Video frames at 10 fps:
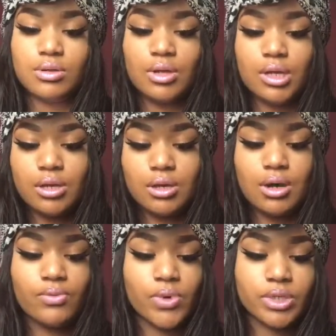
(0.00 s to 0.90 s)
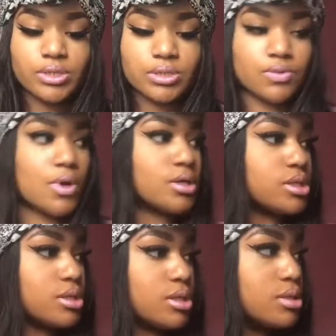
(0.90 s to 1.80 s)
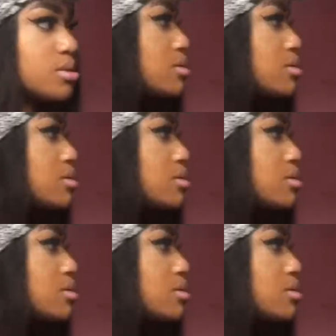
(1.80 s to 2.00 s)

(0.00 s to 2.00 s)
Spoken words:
Like, I want to swatch this.